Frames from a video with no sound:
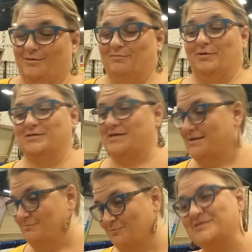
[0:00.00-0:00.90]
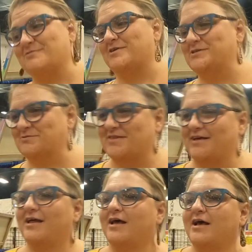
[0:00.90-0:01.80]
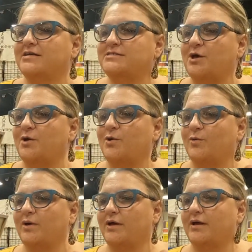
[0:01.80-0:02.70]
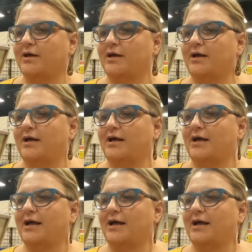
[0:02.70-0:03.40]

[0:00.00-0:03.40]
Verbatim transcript: because I wasn't raised with it. So sure,